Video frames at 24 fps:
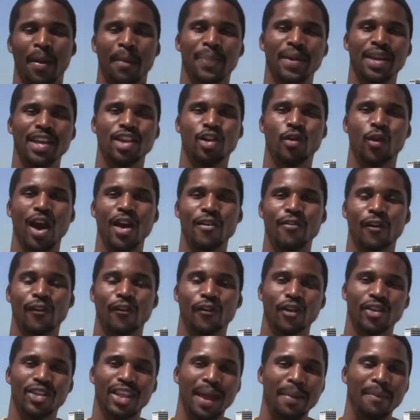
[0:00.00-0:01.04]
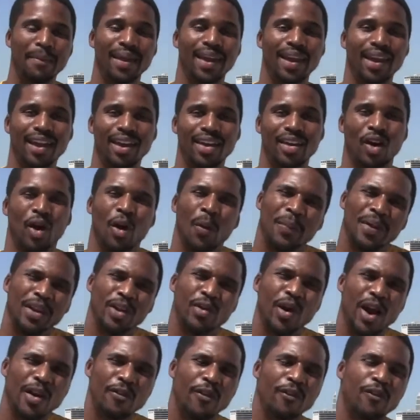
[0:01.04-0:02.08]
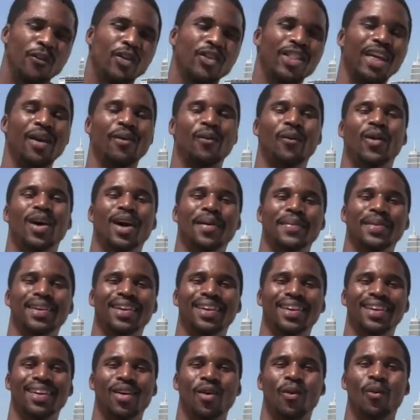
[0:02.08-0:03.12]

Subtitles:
Be grateful for that man or be grateful for that woman.